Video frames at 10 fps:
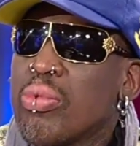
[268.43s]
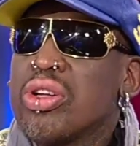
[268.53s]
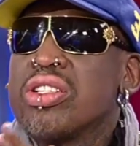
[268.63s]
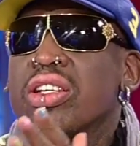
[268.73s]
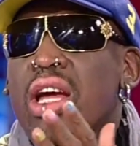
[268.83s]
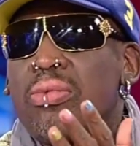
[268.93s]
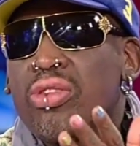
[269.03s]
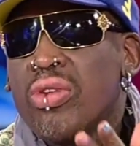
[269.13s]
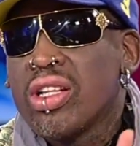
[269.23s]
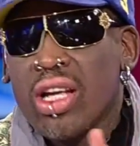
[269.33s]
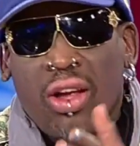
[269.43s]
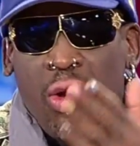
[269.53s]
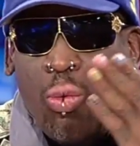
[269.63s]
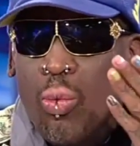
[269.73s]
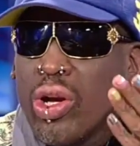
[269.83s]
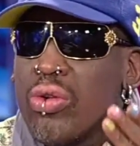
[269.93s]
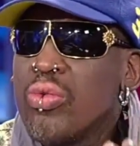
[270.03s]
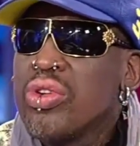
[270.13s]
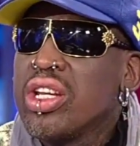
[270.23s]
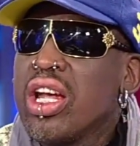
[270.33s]
No, prison camp do one thing. We
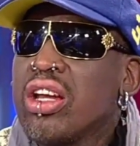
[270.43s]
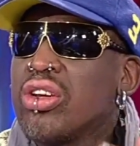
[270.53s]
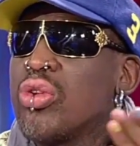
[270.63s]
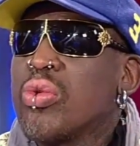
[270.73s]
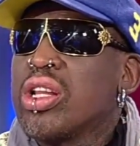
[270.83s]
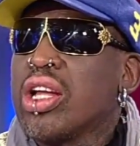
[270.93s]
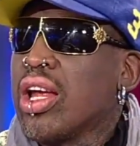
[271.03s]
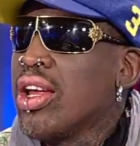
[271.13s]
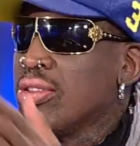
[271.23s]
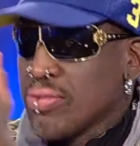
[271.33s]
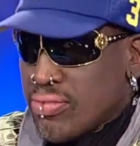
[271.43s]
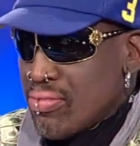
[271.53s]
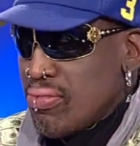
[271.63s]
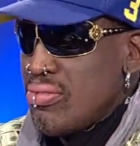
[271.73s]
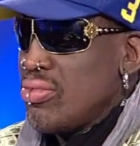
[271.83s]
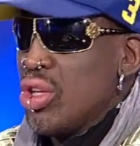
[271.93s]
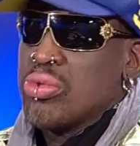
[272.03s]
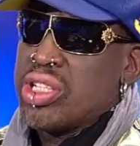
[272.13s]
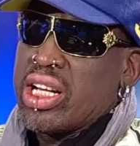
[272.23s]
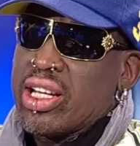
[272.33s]
don't need to do one thing.
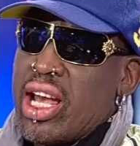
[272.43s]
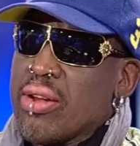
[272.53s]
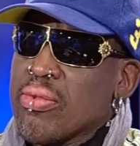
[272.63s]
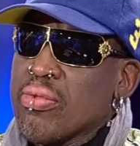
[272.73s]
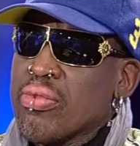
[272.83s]
Object that.